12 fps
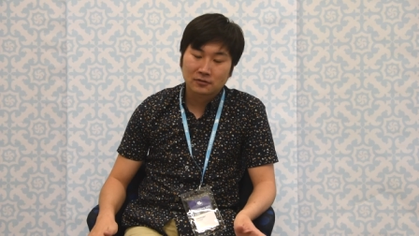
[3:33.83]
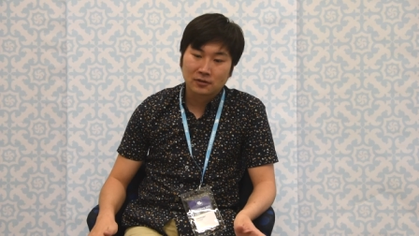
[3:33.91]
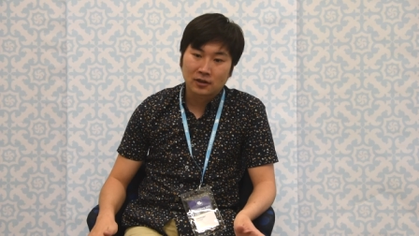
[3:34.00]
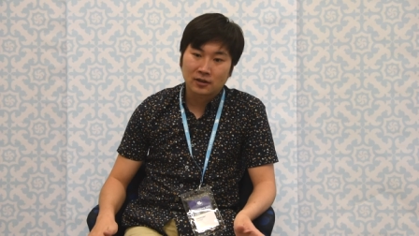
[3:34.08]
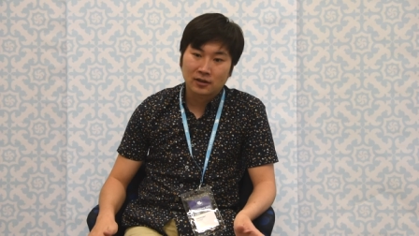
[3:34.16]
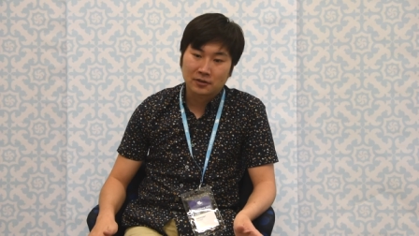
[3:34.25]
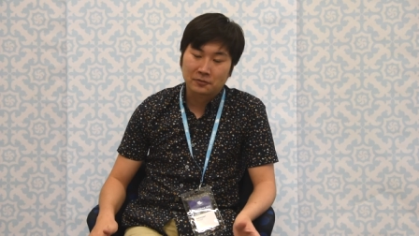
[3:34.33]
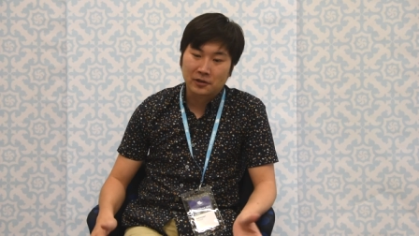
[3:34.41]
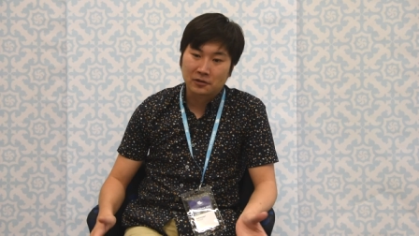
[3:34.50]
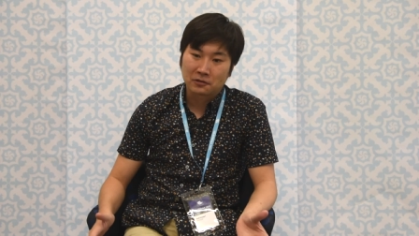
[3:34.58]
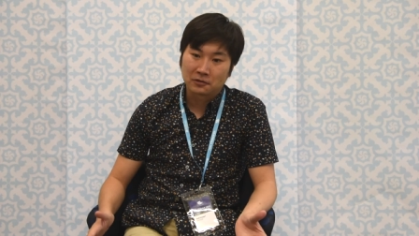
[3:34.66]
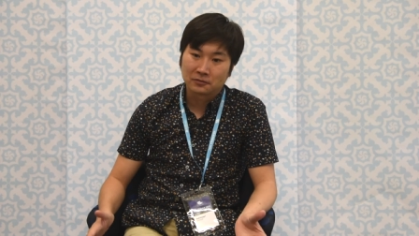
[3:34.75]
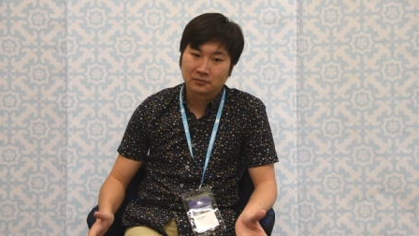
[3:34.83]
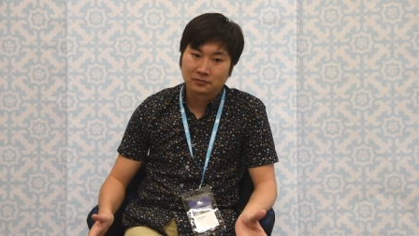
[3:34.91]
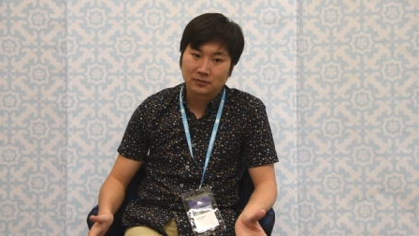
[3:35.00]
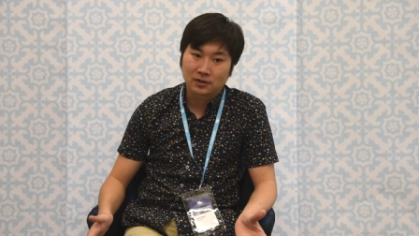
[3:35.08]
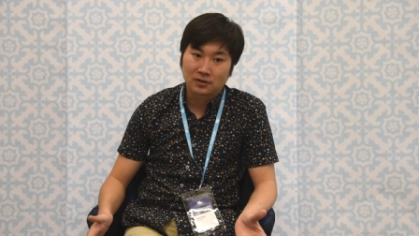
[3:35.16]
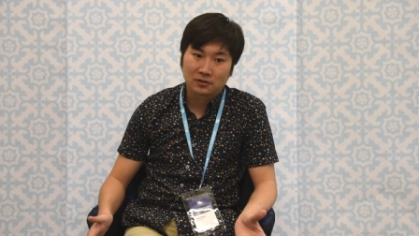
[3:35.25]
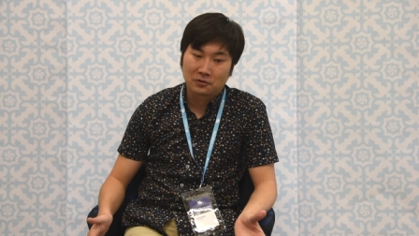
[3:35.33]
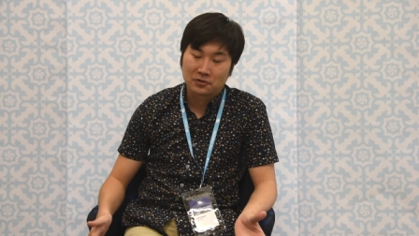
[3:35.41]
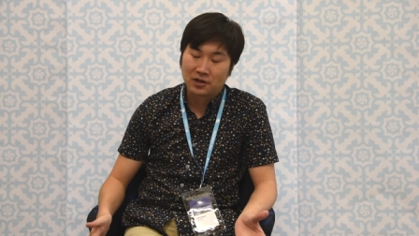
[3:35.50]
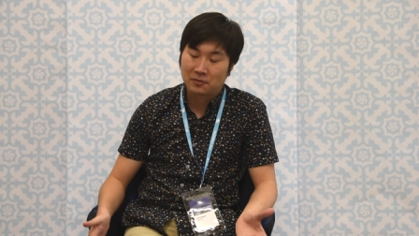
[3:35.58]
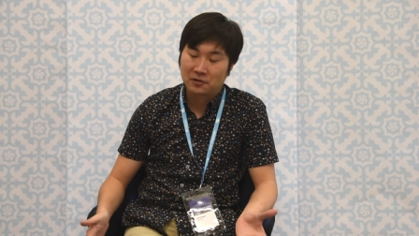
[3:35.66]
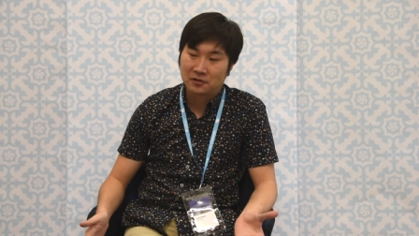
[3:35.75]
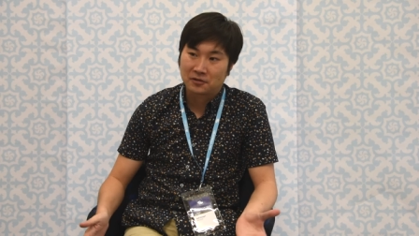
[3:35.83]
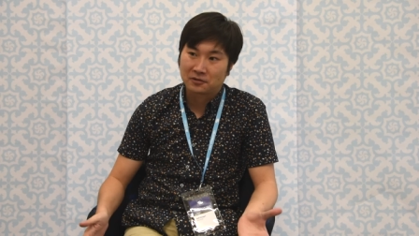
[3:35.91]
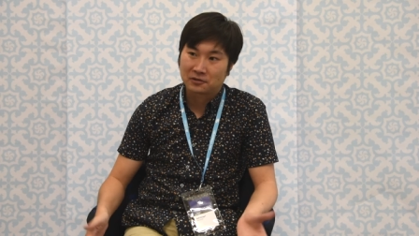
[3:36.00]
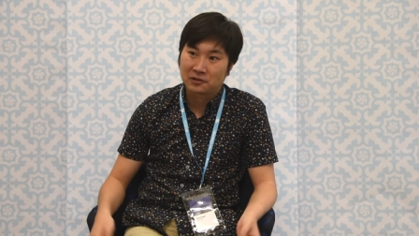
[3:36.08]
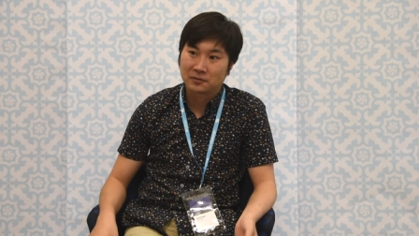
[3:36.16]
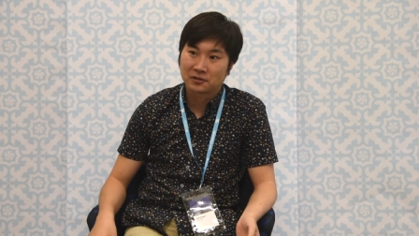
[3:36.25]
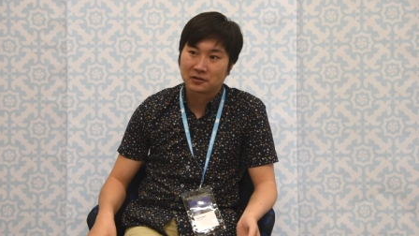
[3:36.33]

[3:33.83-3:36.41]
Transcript: uh, as we call non-Japanese scripts.